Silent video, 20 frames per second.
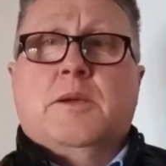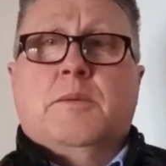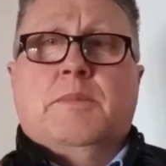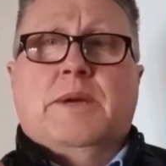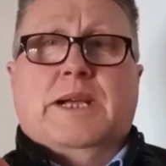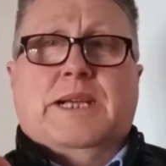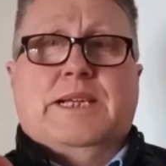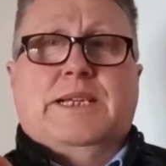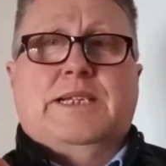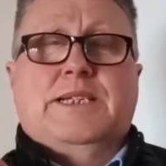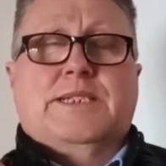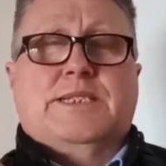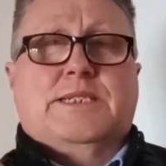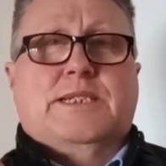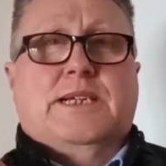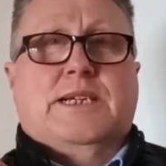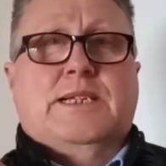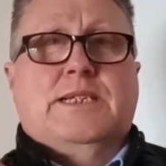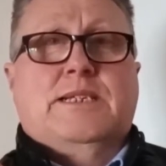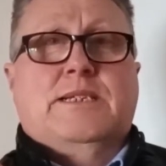back in its
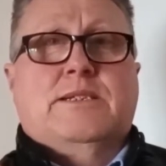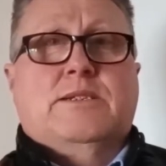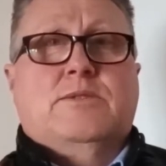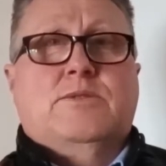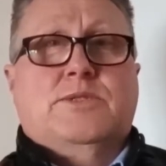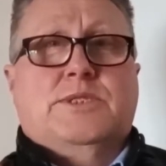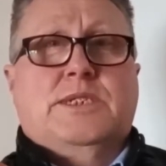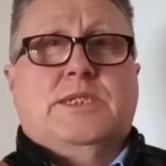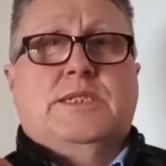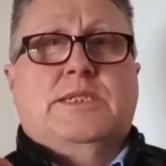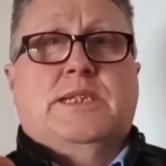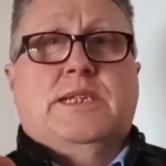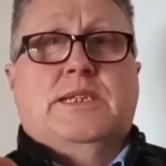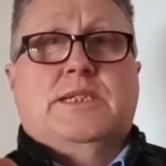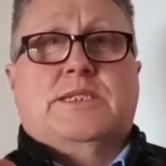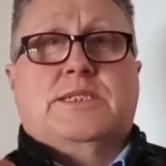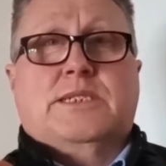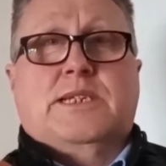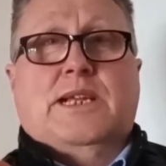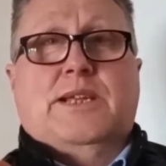day because it did
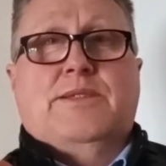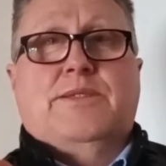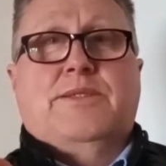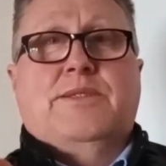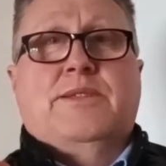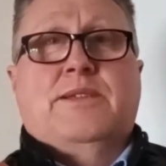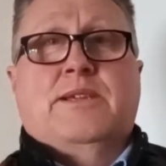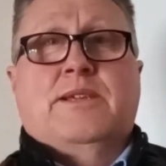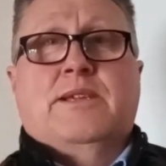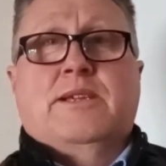stand